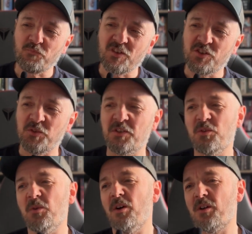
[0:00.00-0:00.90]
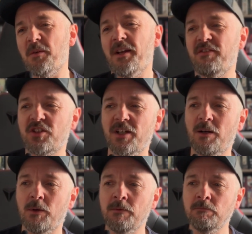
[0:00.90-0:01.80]
So I thought I'll go and have a
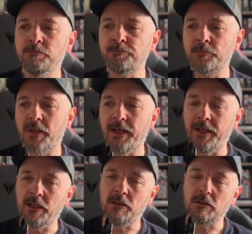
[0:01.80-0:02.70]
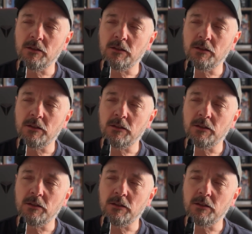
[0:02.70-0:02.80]
shower and